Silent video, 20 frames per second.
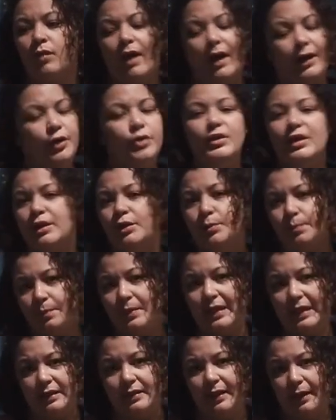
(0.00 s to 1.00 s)
I don't need to
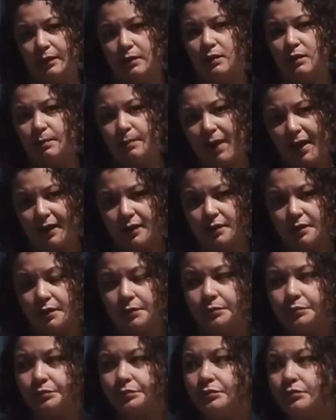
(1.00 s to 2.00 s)
be in that
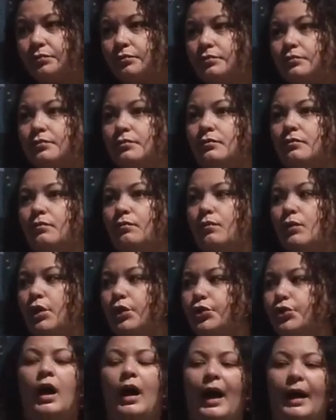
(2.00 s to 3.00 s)
space.
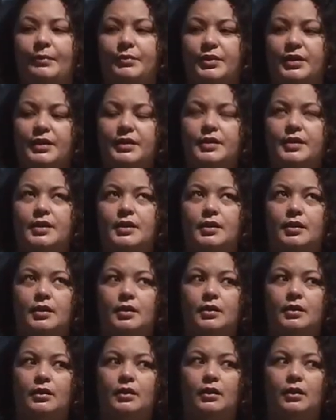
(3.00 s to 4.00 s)

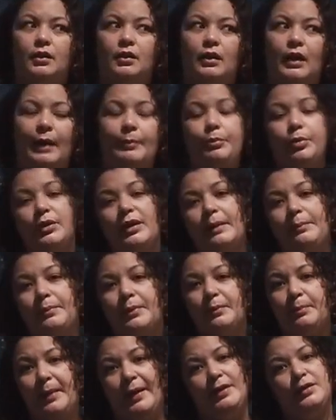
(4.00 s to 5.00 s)
I put up
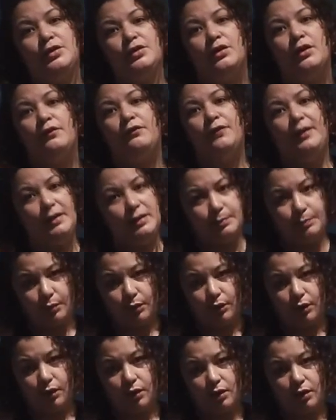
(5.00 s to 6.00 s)
a post on
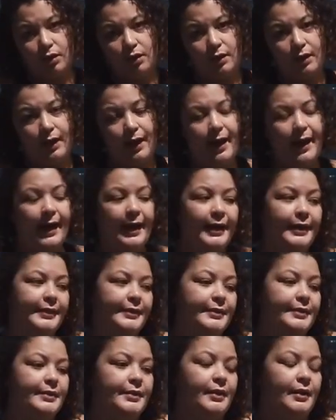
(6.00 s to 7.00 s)
Facebook,
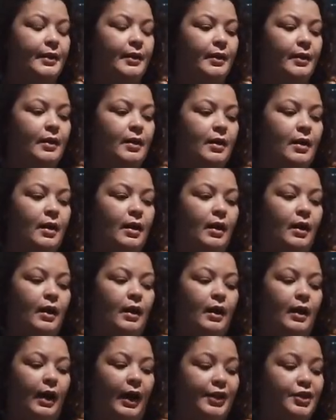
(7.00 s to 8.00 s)
and
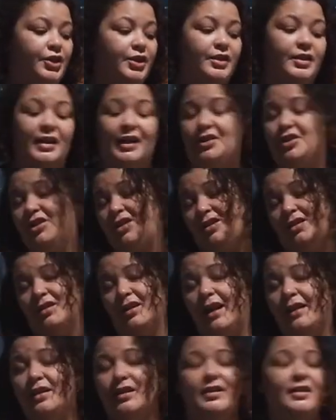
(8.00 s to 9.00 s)
I
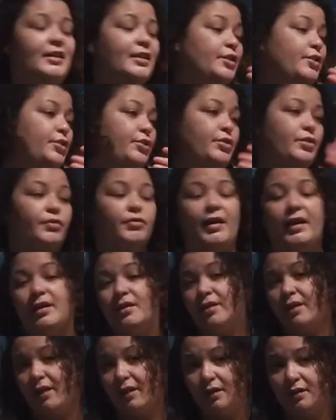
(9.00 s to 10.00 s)
just needed to
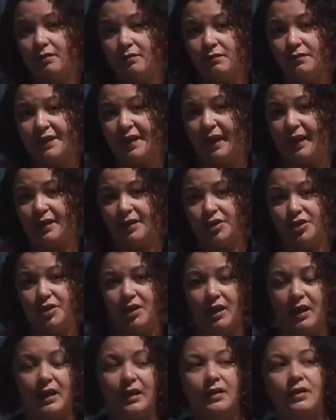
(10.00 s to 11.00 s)
surrender the
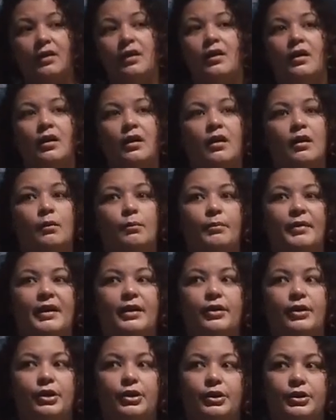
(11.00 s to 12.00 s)
energy,
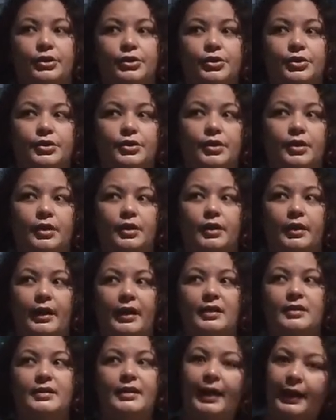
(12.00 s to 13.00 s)
because
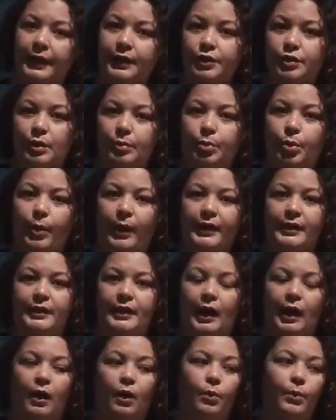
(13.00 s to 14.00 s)
it's getting to a point
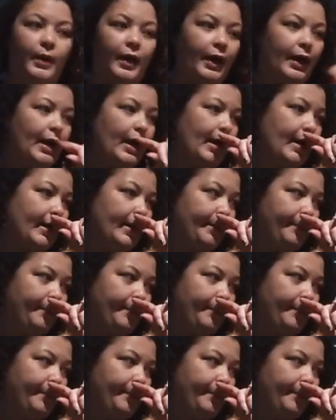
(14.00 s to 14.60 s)
now where